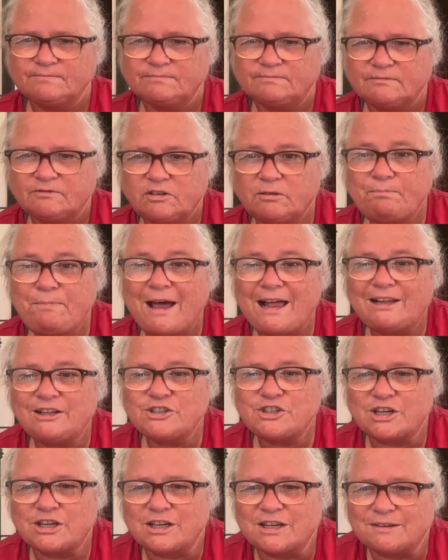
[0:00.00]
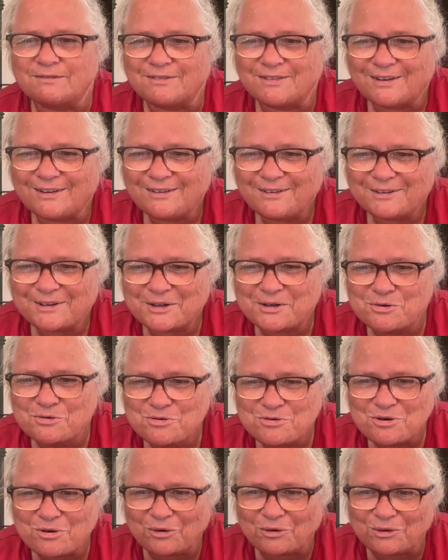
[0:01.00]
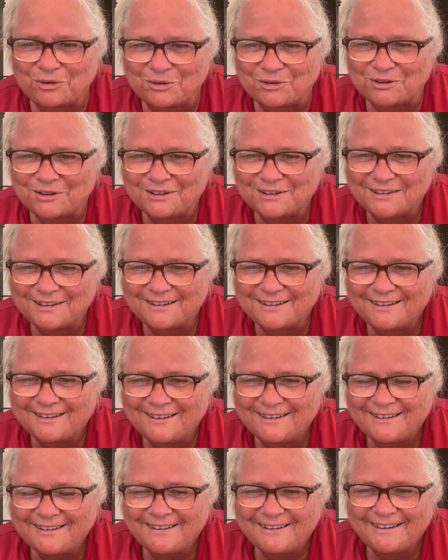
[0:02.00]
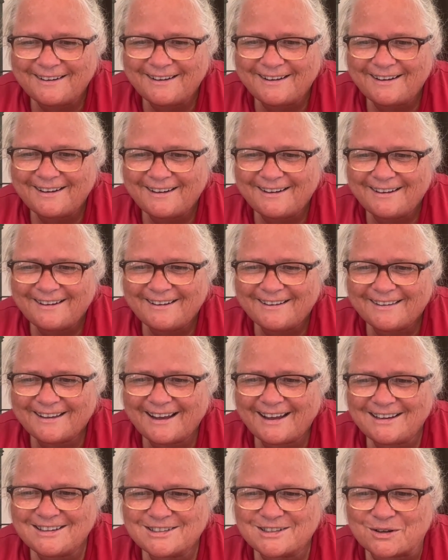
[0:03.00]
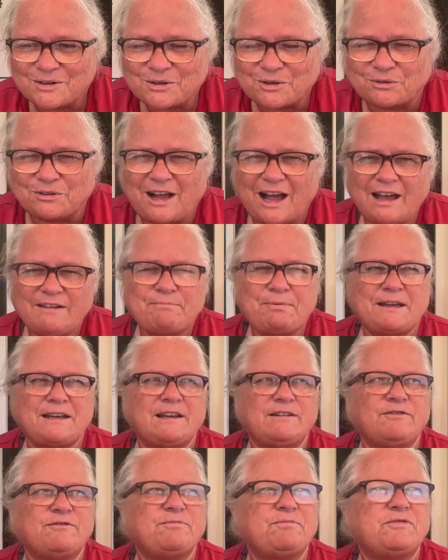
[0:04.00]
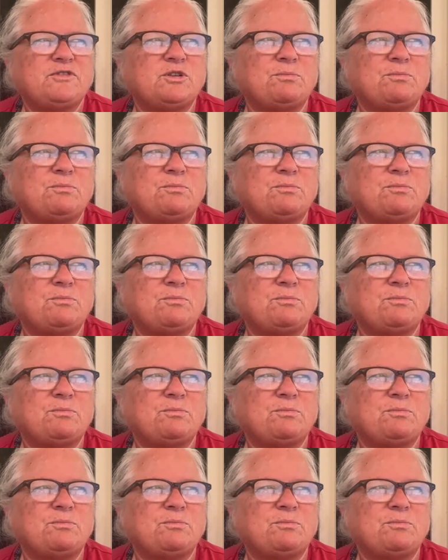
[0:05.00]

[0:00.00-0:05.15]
From Belgium. Oh, cool. That is so cool. I've been into